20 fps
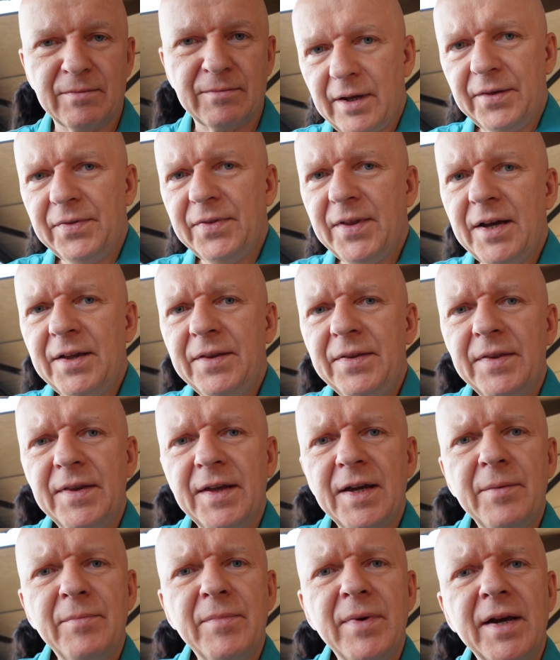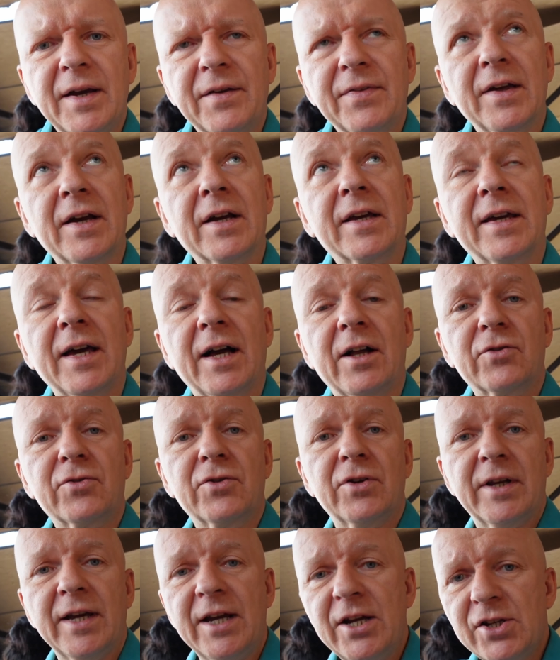And then they make their
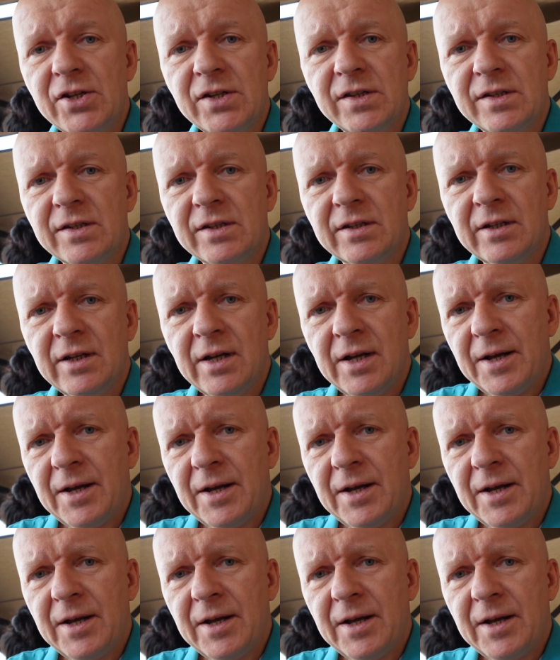calculations